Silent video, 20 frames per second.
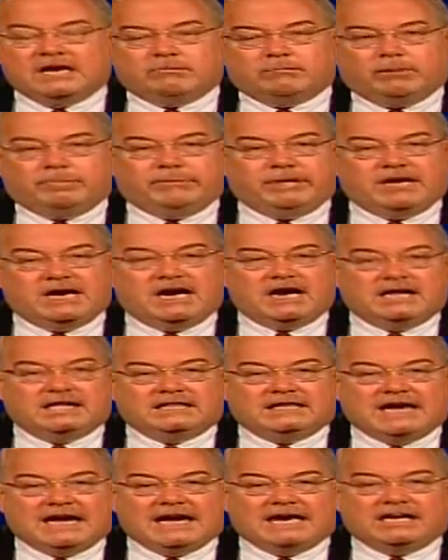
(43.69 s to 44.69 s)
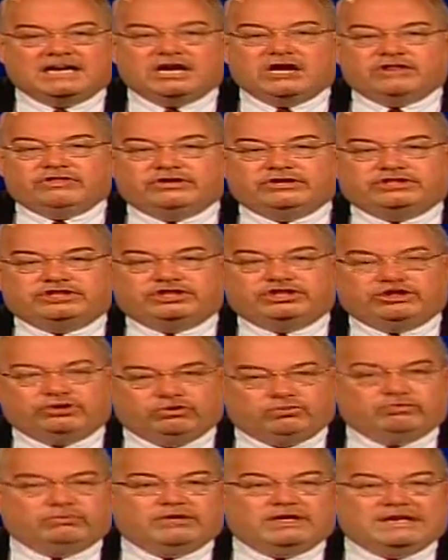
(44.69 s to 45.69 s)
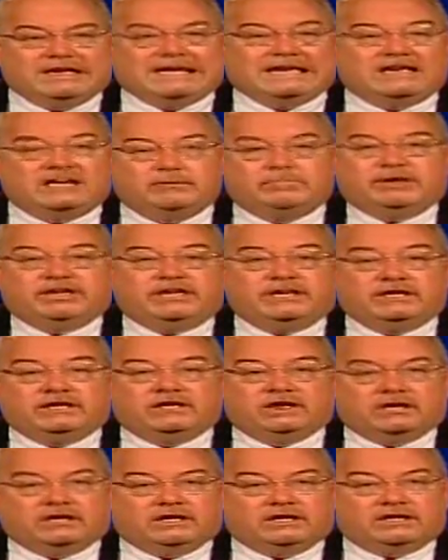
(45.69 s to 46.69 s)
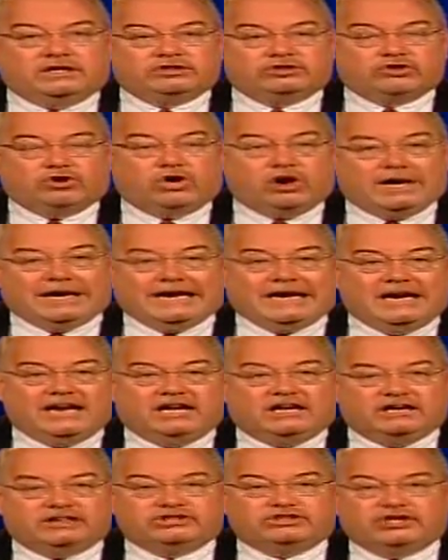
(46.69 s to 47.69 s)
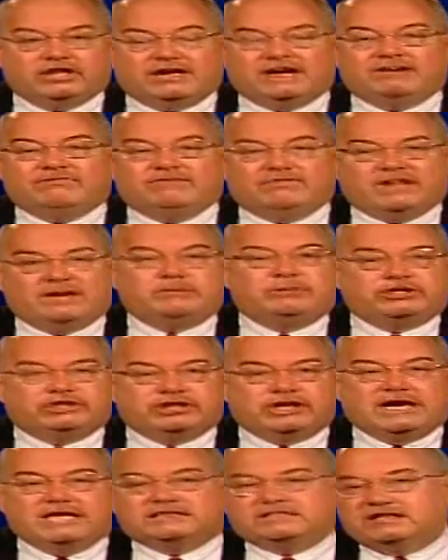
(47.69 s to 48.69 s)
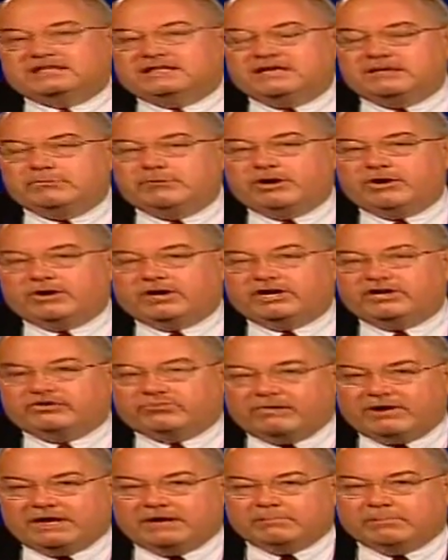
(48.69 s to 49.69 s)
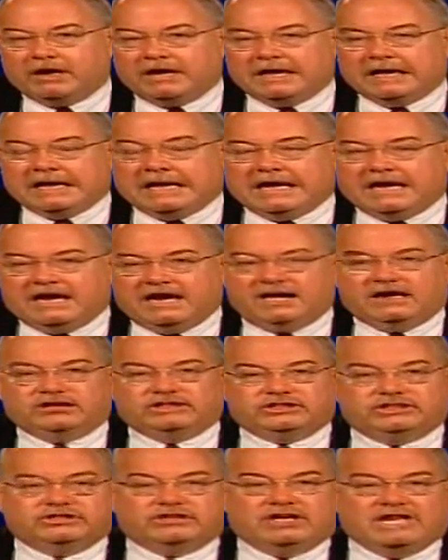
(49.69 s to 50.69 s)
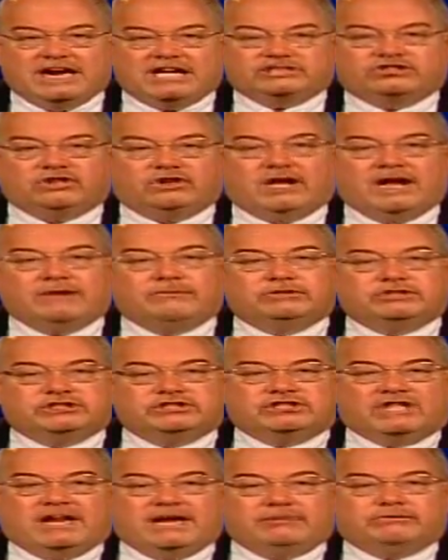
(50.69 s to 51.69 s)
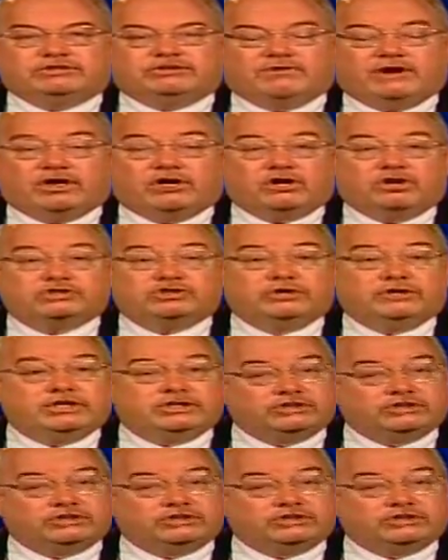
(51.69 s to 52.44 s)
But beyond that, the children need to be taught English to give them a chance at the American dream. English is a national language. It's the language of our culture.